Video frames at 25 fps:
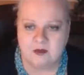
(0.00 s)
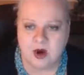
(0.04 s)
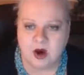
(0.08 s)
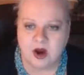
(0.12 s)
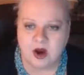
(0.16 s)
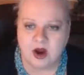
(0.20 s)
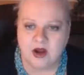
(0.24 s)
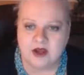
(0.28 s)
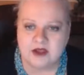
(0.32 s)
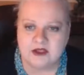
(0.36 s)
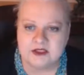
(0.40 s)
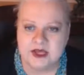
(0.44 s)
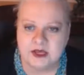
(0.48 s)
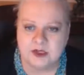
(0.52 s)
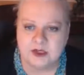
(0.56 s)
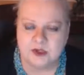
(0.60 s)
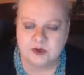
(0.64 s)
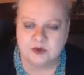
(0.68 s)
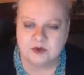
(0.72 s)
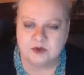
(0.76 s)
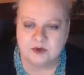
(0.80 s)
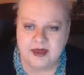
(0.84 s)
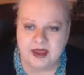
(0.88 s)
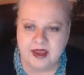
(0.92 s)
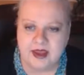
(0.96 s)

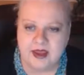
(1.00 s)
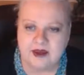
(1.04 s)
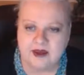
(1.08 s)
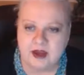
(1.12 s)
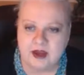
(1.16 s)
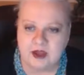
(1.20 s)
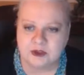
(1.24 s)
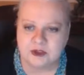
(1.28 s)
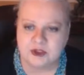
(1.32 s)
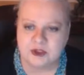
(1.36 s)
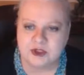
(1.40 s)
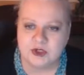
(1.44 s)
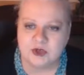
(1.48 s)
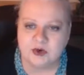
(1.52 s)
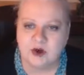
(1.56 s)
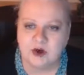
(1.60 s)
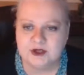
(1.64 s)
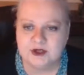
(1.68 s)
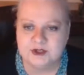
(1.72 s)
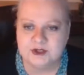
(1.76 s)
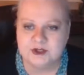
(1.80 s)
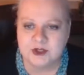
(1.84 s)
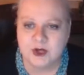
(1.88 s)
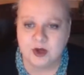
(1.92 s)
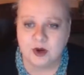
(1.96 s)
architectural paint colors
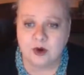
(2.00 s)
cross